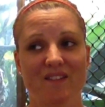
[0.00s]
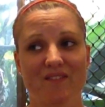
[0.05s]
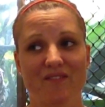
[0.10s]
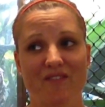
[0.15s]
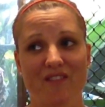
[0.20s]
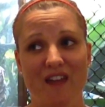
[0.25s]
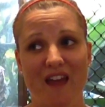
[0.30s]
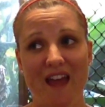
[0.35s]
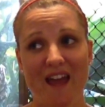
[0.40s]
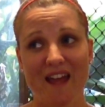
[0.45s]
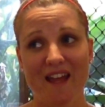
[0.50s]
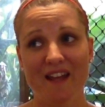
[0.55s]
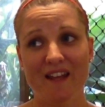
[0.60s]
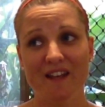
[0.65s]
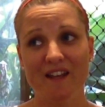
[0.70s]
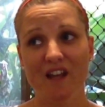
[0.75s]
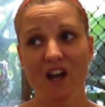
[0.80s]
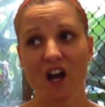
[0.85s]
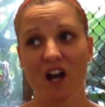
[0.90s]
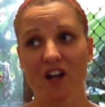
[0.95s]
Then
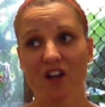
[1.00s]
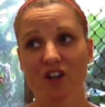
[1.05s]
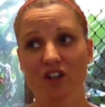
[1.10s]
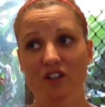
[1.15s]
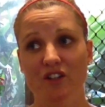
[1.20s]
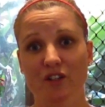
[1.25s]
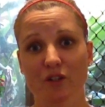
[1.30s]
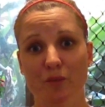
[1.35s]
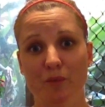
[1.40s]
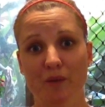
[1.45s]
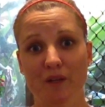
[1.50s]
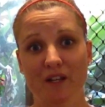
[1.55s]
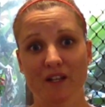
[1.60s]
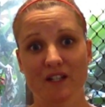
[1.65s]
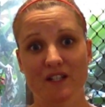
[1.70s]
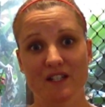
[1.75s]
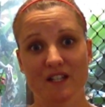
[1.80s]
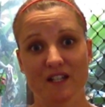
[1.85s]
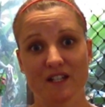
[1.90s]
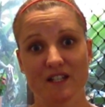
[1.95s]
I got a little bit
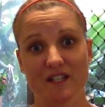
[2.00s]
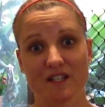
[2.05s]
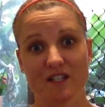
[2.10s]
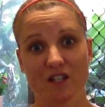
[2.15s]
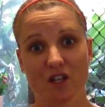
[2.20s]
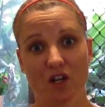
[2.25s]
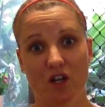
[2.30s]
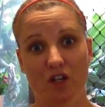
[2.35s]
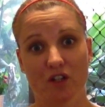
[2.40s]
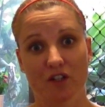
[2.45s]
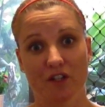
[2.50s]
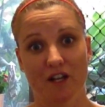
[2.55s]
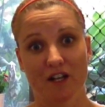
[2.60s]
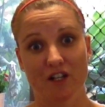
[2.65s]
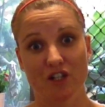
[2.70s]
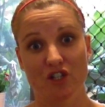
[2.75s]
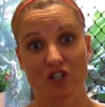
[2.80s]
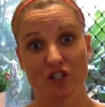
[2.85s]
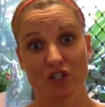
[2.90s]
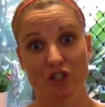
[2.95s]
addicted to
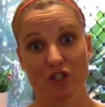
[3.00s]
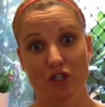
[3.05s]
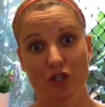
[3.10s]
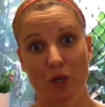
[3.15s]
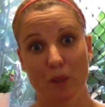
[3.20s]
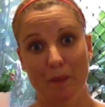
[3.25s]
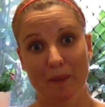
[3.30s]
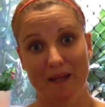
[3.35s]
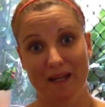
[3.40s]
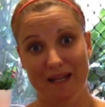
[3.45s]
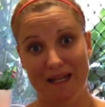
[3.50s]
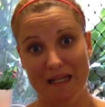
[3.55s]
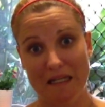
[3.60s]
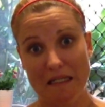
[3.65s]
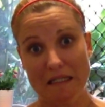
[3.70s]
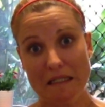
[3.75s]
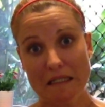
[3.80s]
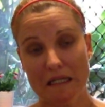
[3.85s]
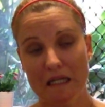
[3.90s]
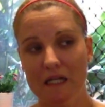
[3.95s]
online
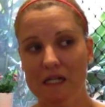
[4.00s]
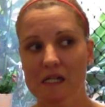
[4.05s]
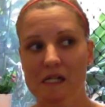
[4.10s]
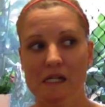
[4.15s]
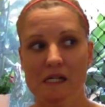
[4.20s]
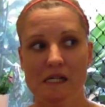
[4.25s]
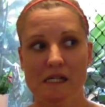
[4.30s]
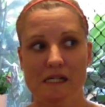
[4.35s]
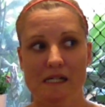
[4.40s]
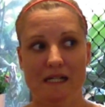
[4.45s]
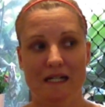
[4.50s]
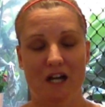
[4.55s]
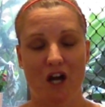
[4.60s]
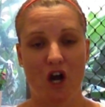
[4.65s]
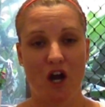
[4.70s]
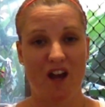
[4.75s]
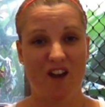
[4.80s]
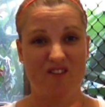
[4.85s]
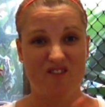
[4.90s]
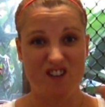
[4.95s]
shopping.
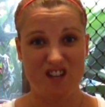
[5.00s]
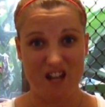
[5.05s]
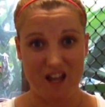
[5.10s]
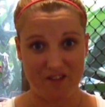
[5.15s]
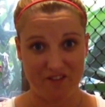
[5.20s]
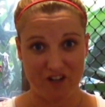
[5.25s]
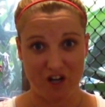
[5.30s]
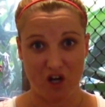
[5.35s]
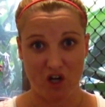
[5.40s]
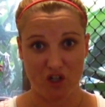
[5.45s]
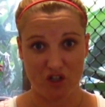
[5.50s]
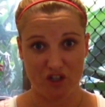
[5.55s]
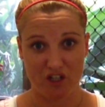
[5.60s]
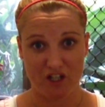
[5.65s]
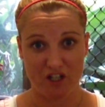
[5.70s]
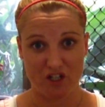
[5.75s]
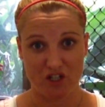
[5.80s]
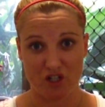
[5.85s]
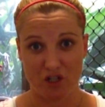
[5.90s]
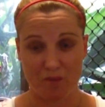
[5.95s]
I have never
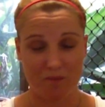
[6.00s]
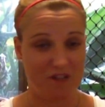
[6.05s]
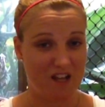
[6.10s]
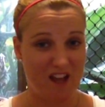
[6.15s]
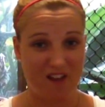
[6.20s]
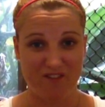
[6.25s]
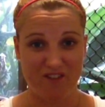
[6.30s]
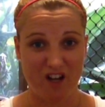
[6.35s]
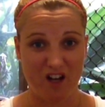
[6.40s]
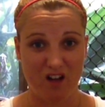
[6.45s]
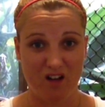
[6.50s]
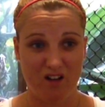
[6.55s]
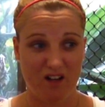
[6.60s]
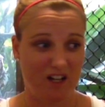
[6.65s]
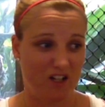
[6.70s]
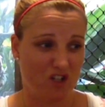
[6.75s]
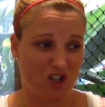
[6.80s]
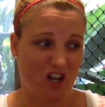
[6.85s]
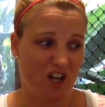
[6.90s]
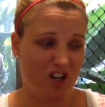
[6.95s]
online shopped, ever.
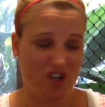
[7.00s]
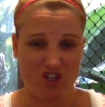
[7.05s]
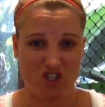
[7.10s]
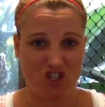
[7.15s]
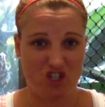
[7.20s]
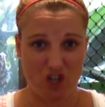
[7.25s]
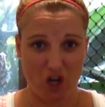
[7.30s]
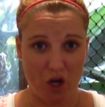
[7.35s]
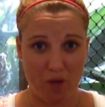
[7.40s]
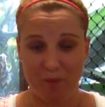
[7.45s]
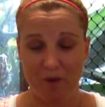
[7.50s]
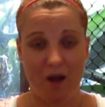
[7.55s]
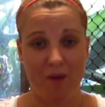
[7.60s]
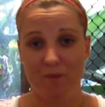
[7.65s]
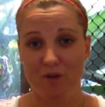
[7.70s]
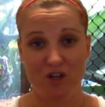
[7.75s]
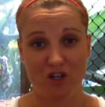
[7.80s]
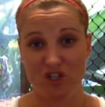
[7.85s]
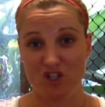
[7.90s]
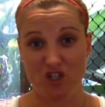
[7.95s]
I don't shop.
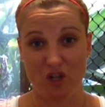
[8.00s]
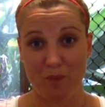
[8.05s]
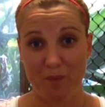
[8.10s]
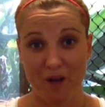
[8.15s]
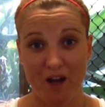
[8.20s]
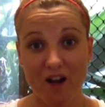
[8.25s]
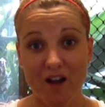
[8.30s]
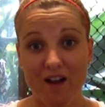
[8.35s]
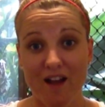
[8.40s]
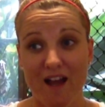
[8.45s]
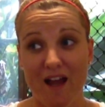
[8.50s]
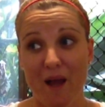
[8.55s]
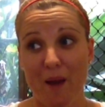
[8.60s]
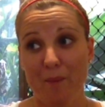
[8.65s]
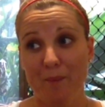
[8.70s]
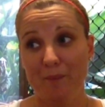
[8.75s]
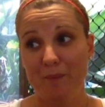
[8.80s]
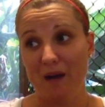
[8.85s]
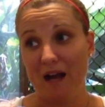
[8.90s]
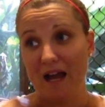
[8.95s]
I'm not a shopper.
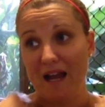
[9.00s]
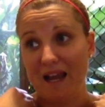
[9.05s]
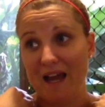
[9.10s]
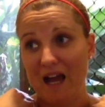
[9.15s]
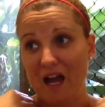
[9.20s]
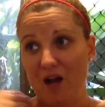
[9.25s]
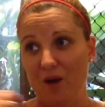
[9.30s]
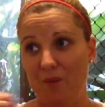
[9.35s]
But